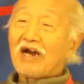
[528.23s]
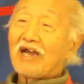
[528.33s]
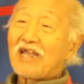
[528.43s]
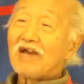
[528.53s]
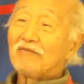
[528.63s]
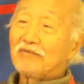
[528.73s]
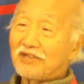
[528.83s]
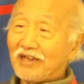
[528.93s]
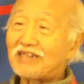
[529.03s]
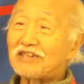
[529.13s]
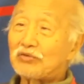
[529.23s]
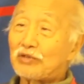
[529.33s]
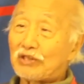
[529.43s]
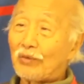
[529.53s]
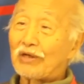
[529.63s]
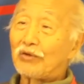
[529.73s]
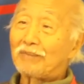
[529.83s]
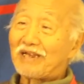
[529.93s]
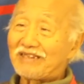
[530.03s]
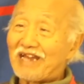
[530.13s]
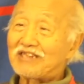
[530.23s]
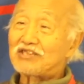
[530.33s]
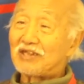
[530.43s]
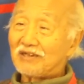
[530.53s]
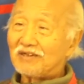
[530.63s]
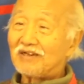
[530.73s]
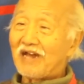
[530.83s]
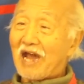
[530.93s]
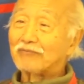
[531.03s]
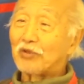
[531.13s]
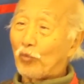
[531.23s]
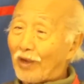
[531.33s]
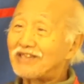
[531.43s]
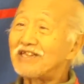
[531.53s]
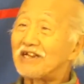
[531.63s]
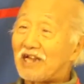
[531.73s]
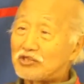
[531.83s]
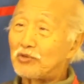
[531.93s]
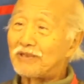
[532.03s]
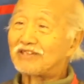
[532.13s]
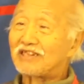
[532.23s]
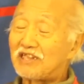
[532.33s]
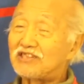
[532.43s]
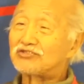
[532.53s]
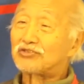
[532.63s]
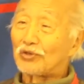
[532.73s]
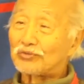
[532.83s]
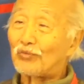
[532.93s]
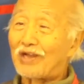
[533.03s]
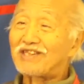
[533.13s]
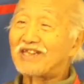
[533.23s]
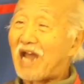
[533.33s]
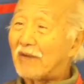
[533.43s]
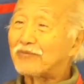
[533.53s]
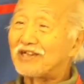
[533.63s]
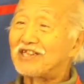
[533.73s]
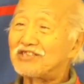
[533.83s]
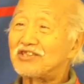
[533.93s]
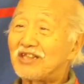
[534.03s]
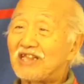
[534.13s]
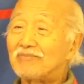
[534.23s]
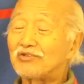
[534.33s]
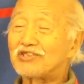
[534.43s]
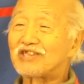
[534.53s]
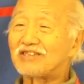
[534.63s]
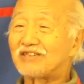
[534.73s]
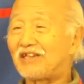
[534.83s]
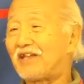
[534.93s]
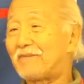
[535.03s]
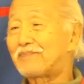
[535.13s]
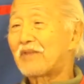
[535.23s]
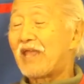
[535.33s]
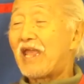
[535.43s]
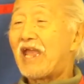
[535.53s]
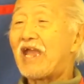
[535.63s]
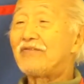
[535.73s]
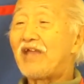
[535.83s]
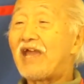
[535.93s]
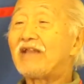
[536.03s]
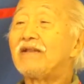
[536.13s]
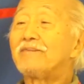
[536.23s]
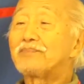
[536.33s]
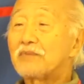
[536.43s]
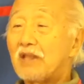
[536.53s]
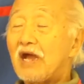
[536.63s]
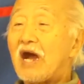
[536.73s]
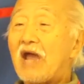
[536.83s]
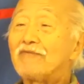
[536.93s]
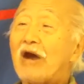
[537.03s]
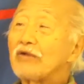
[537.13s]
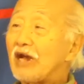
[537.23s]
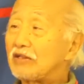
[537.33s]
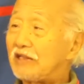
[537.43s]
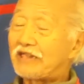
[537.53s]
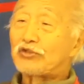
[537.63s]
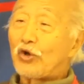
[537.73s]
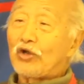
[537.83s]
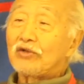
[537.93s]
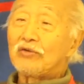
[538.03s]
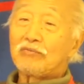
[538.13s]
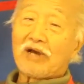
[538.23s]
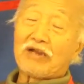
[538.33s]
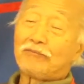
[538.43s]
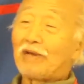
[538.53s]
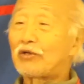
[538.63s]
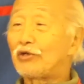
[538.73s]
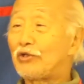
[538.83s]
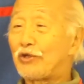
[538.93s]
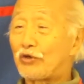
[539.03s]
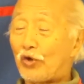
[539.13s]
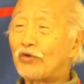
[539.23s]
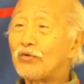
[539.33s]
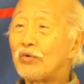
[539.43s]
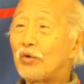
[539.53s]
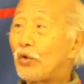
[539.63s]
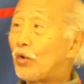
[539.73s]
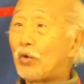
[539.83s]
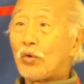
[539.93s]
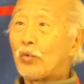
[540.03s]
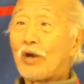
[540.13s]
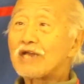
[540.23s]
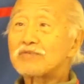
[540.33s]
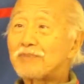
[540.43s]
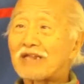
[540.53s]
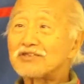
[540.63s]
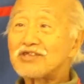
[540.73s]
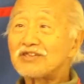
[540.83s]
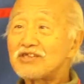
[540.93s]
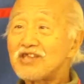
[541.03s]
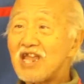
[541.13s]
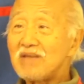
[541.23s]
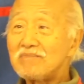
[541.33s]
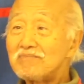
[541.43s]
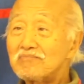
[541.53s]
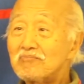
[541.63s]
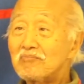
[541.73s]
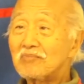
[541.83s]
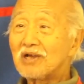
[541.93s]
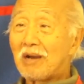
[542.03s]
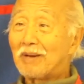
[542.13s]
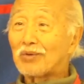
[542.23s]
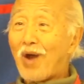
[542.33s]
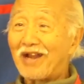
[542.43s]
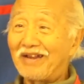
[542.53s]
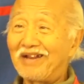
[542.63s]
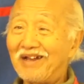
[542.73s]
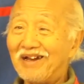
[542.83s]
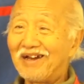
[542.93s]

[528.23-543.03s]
I have the 1921 when my dad, after one year, assuming that he taught one year after he came to this country. And then I found out later on, Manong Leo Giron was practicing the same Kabaroan